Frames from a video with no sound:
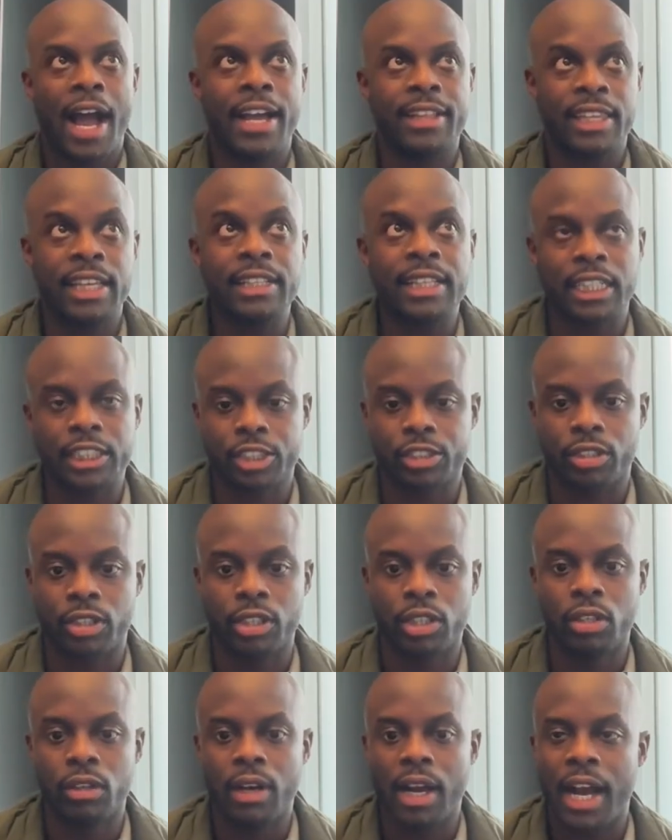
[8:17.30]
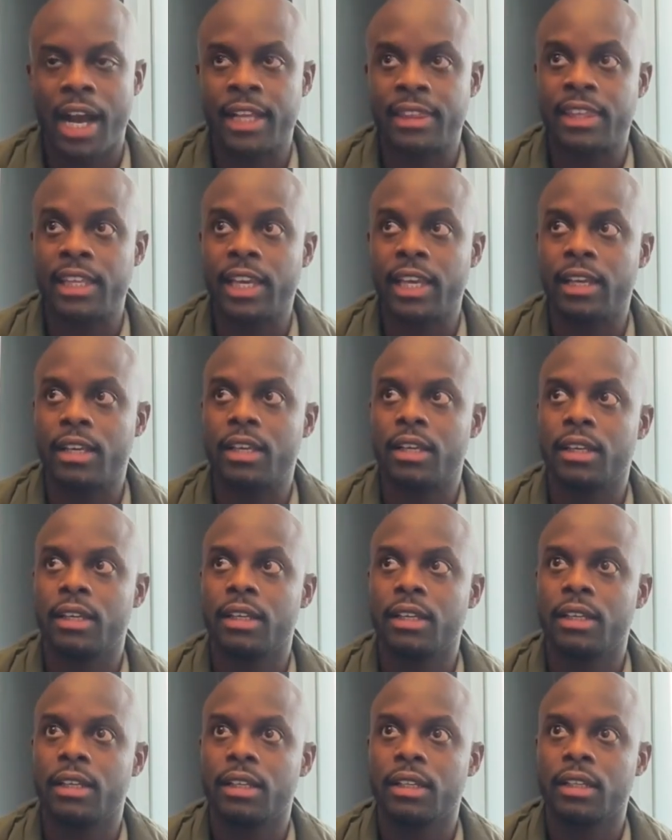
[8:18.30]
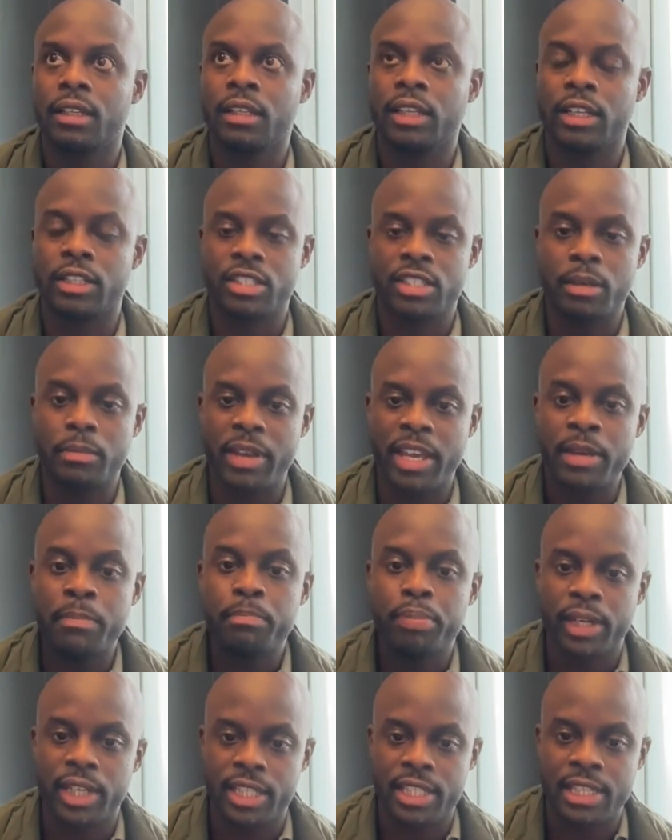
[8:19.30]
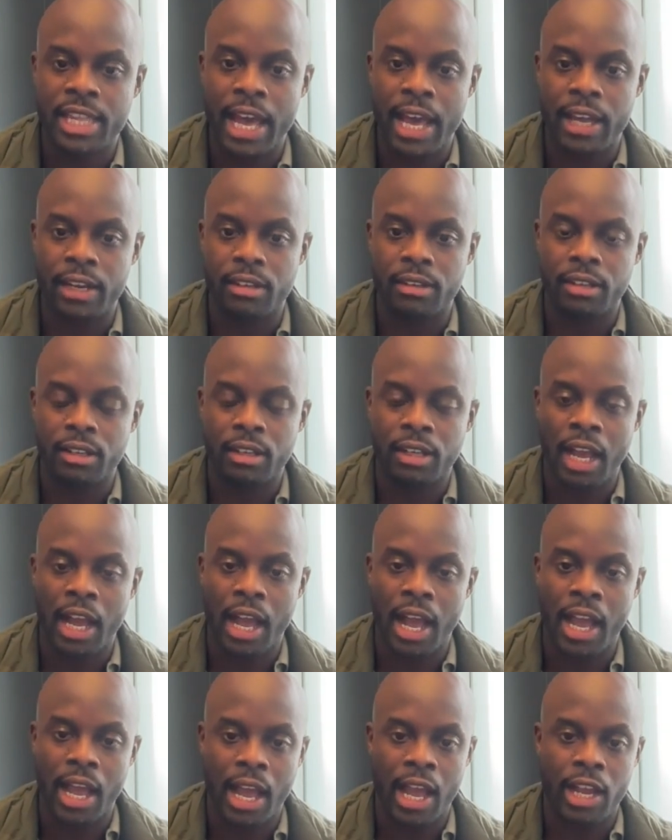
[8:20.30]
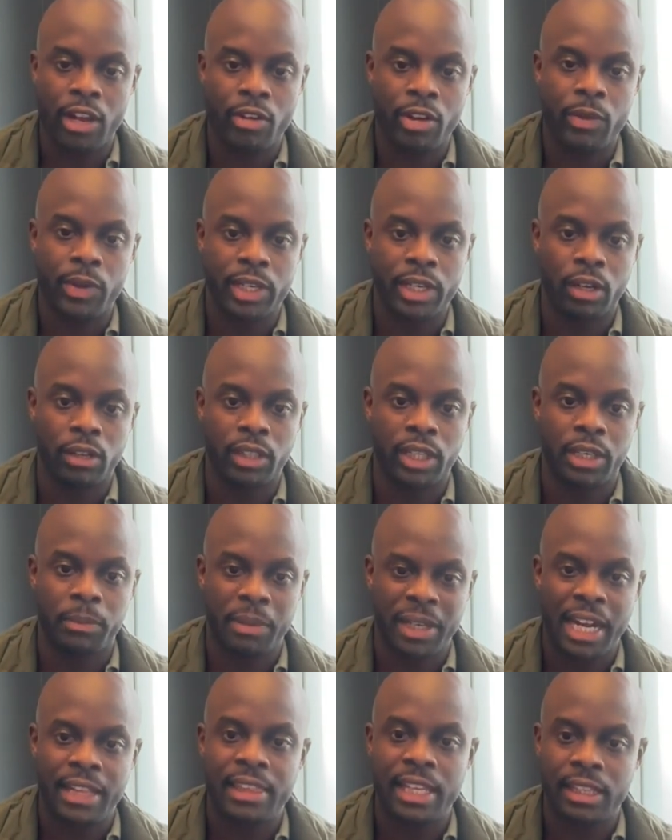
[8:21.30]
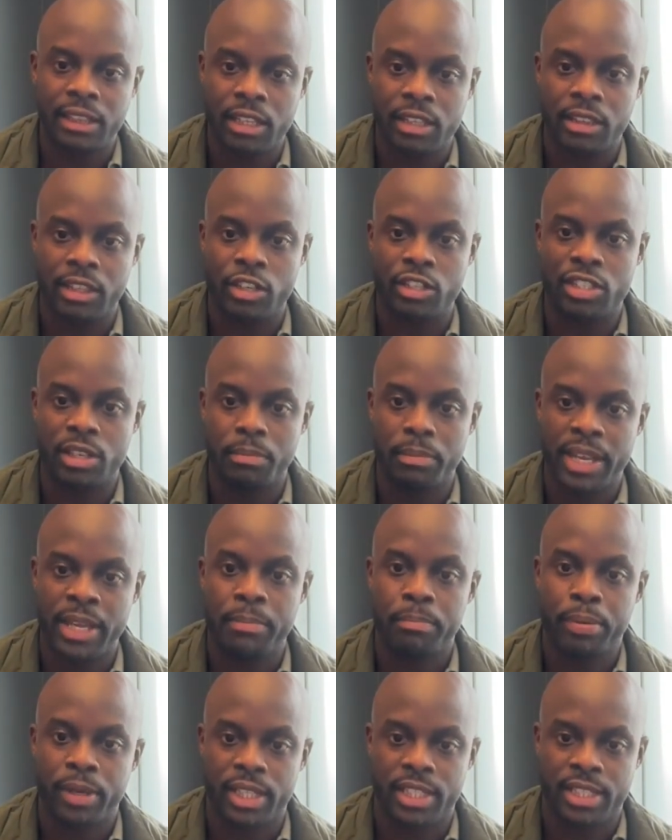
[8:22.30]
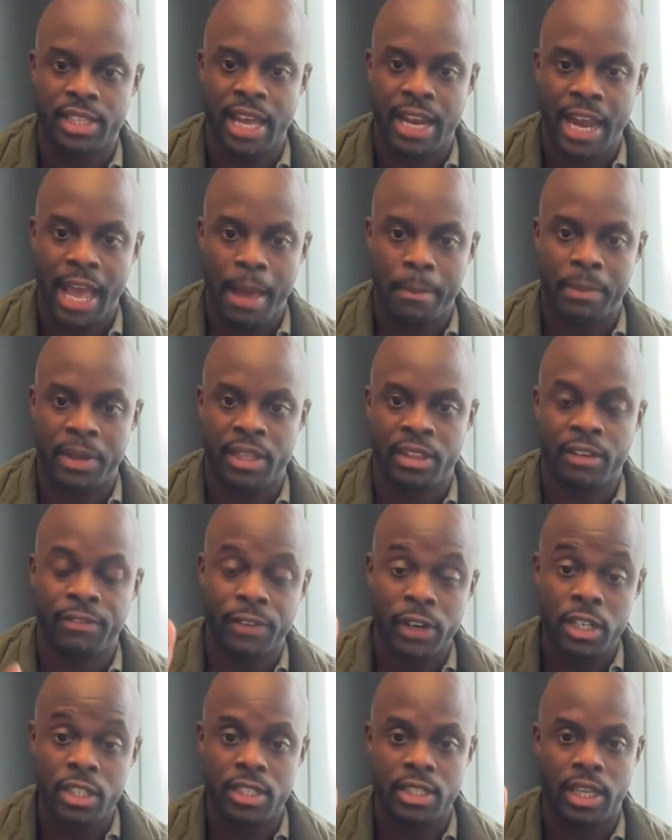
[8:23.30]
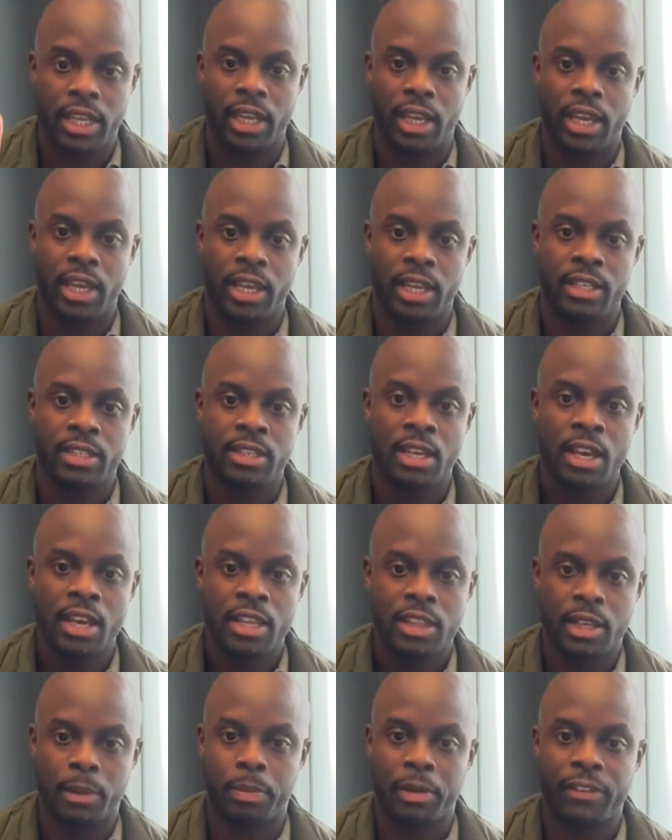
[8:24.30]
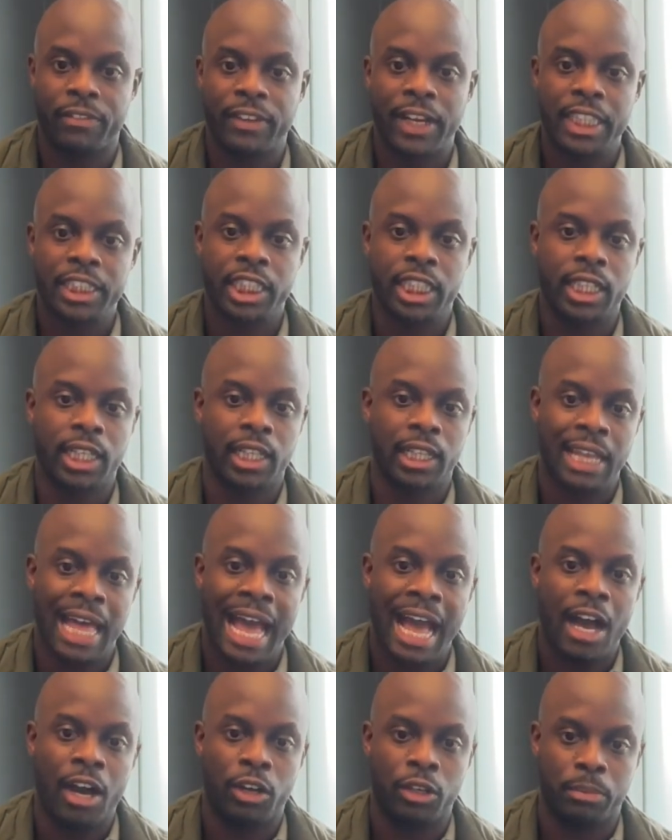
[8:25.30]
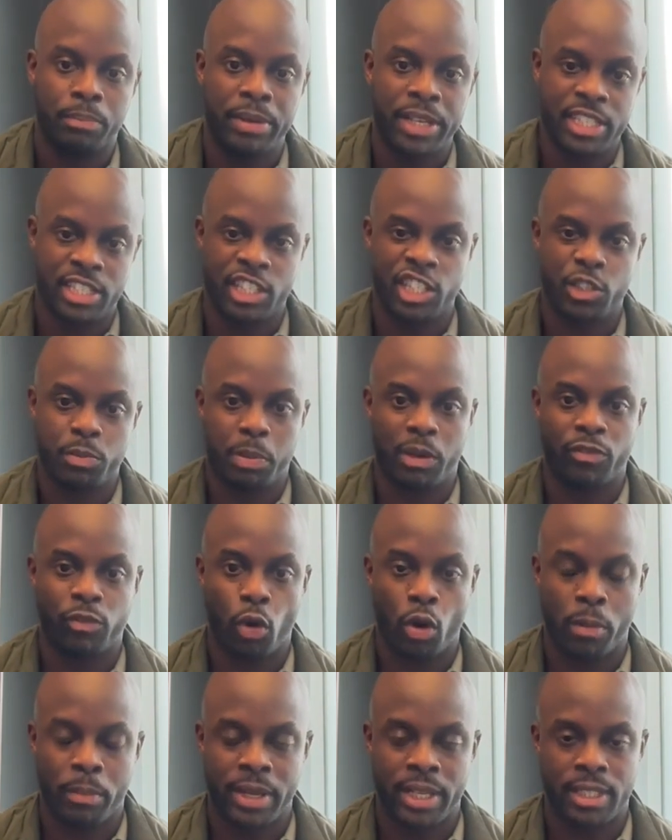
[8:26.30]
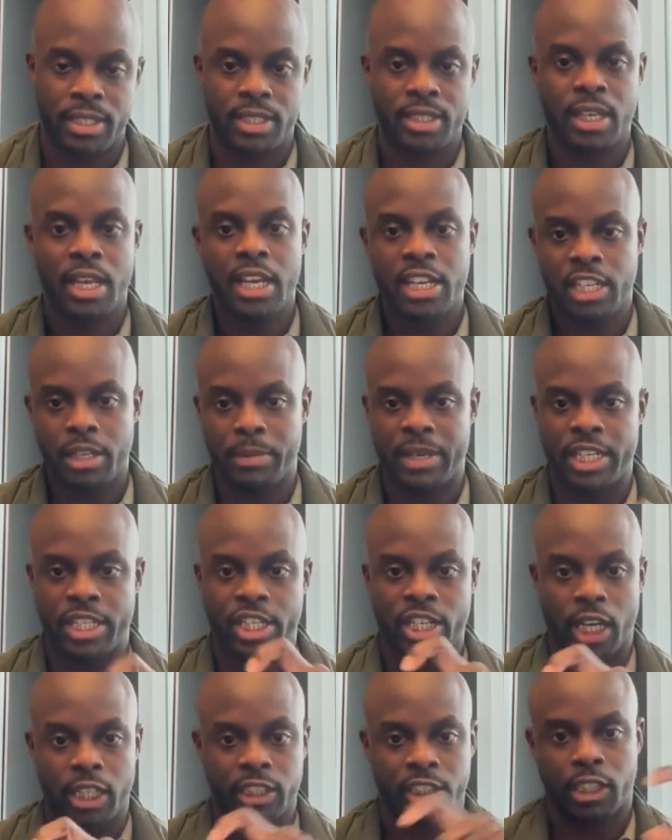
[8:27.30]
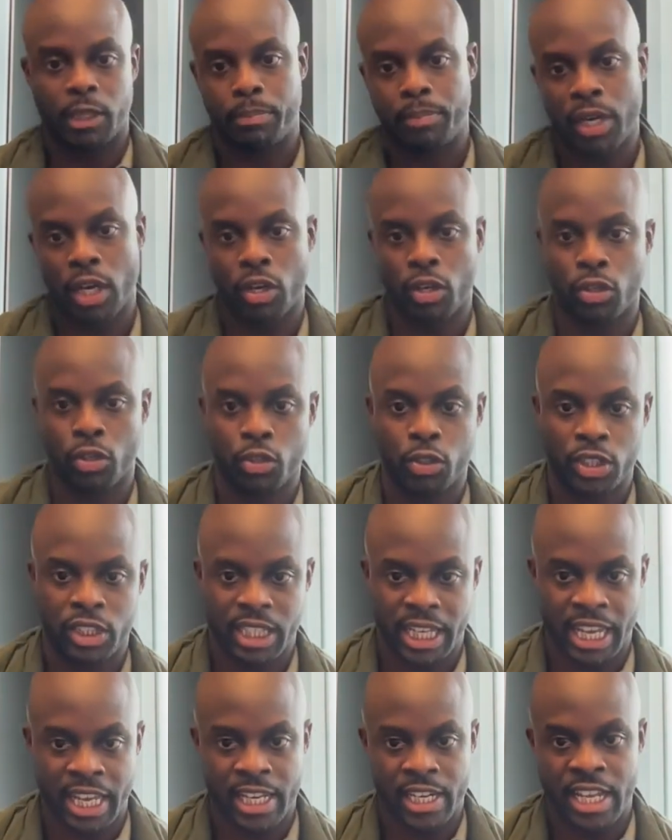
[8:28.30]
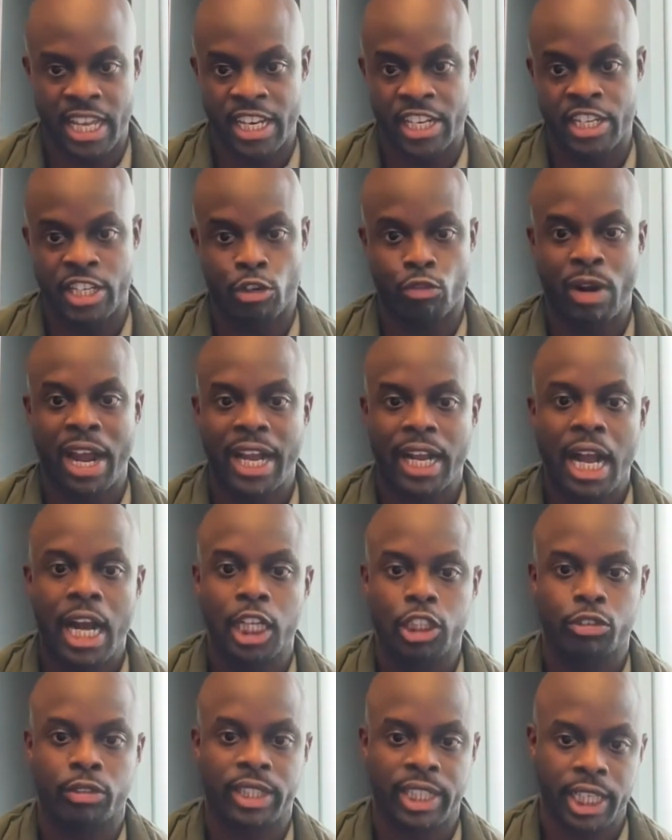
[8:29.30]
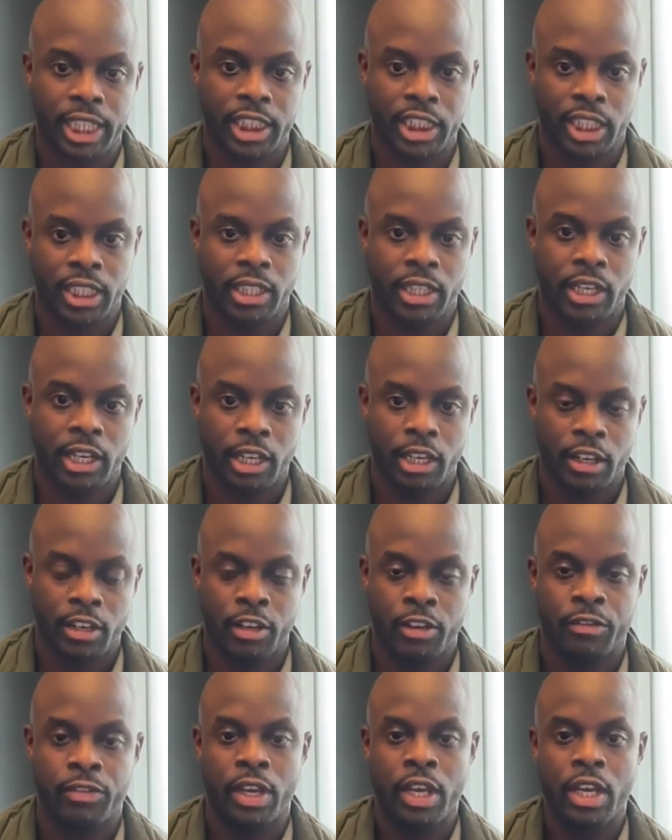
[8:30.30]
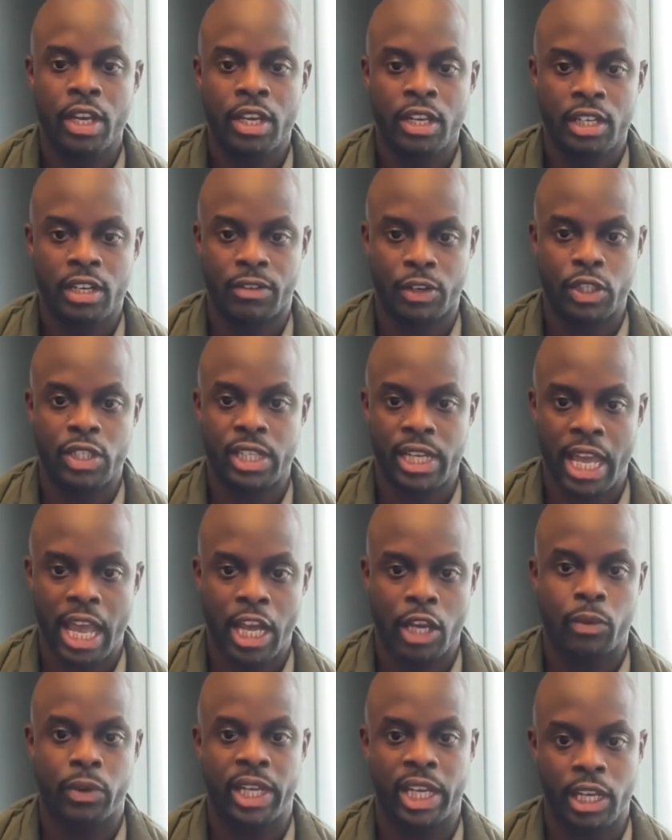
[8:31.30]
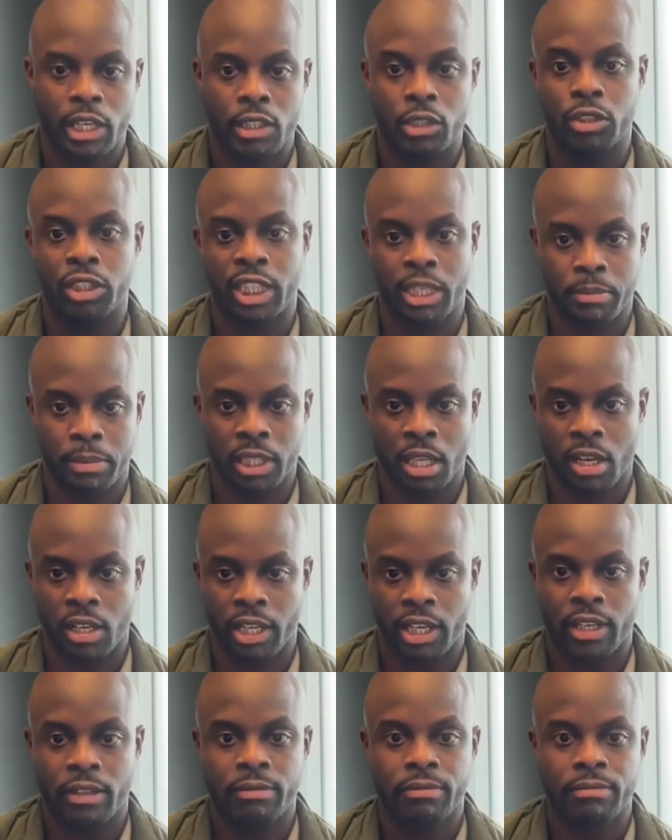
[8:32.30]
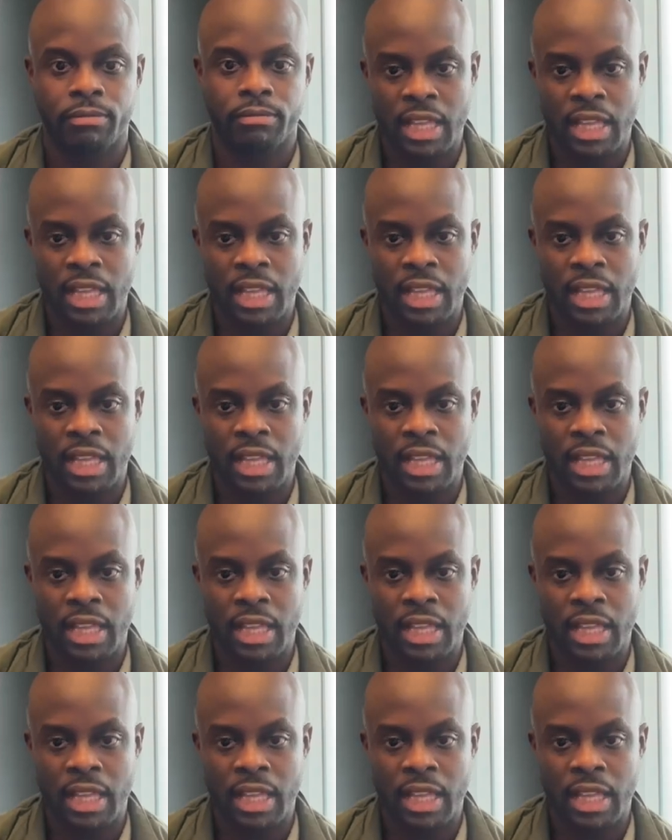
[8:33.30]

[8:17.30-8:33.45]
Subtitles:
I think that's true. I think there's some inputs that I agree with Nolan, but I think that there's some inputs that happen. The first thing is the profession allowed business performance to be juxtaposed in direct contradiction of diversity, equity, inclusion, and belonging.